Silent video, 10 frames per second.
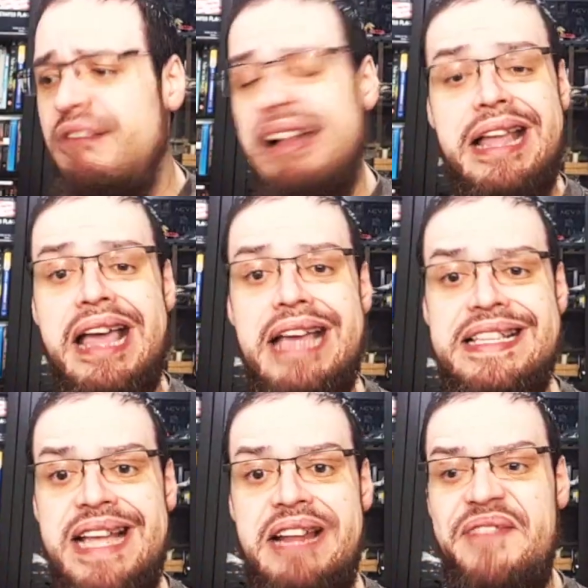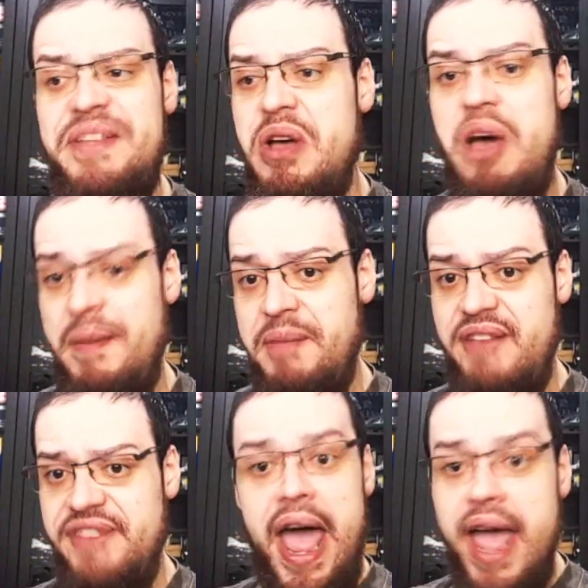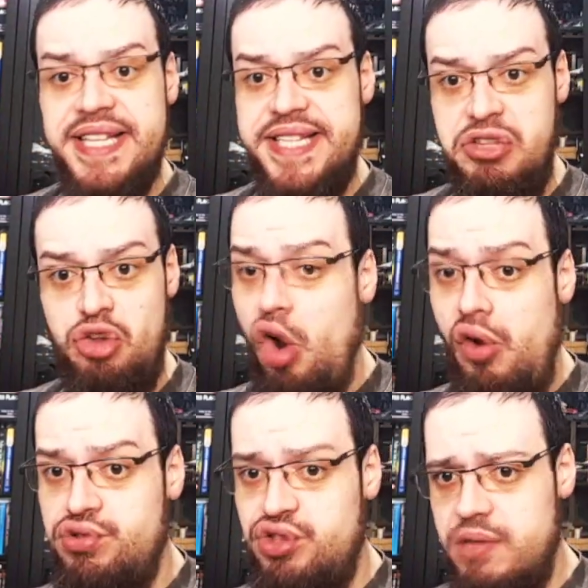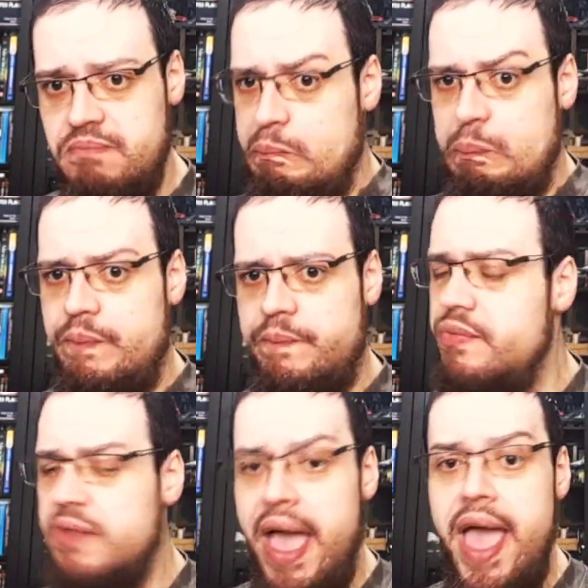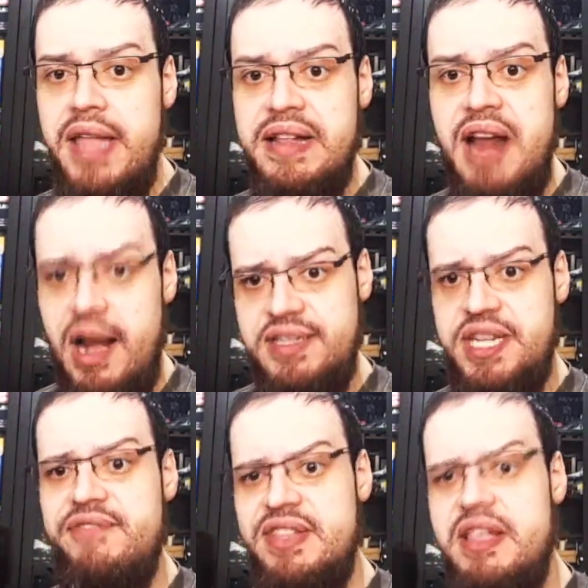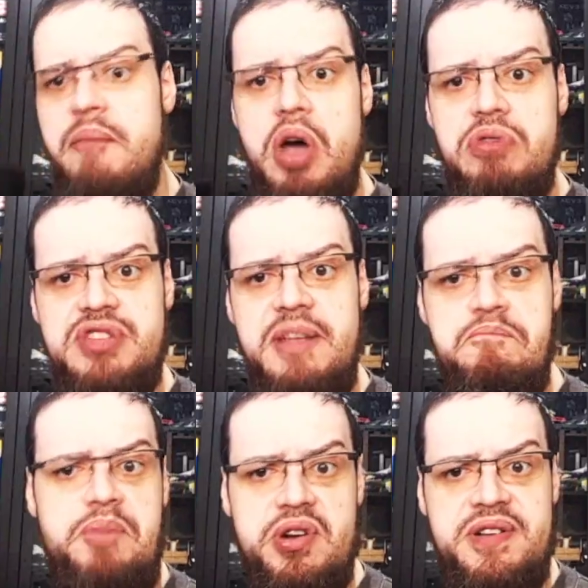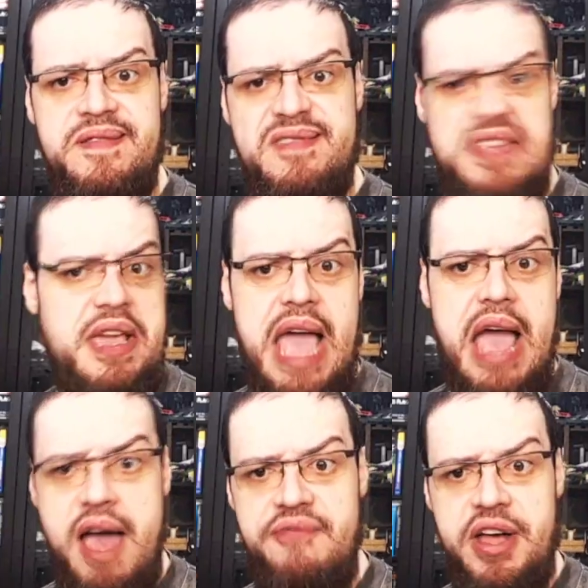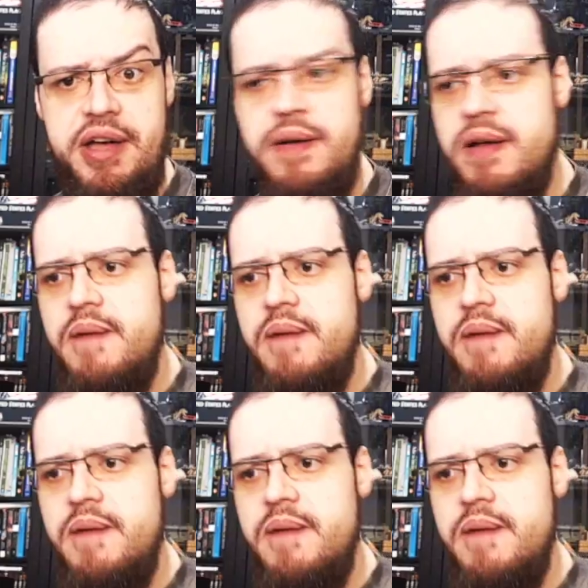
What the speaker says: What the guy said up above is the truth! Hey, the narrative is the most important thing ever.